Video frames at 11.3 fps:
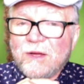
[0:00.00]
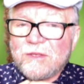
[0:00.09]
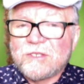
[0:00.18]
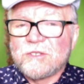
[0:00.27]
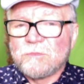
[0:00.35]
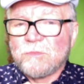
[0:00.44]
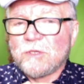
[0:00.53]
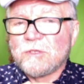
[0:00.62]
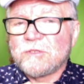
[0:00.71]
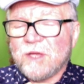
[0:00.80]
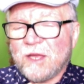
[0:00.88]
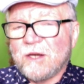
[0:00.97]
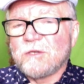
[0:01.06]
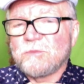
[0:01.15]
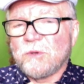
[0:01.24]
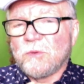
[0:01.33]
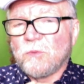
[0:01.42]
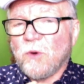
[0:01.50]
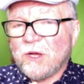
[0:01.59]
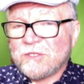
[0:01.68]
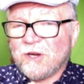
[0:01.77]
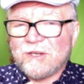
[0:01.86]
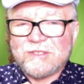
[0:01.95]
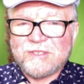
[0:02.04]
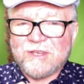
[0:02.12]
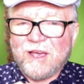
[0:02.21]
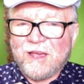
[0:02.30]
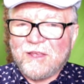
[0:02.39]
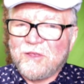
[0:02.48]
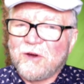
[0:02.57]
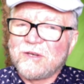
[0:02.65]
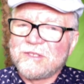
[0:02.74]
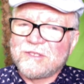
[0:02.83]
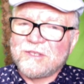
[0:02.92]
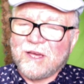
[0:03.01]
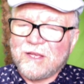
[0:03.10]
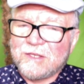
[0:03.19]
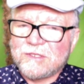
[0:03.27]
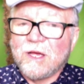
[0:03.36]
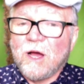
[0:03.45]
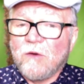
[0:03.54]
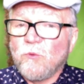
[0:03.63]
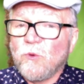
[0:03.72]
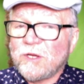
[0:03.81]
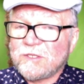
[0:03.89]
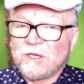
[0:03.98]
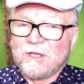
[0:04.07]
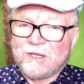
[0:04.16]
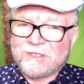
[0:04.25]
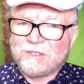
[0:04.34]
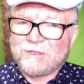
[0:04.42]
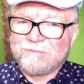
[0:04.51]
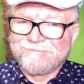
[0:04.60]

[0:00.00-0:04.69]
This is Bill Sanders with Watch Art Sci, the art and science of watch collection.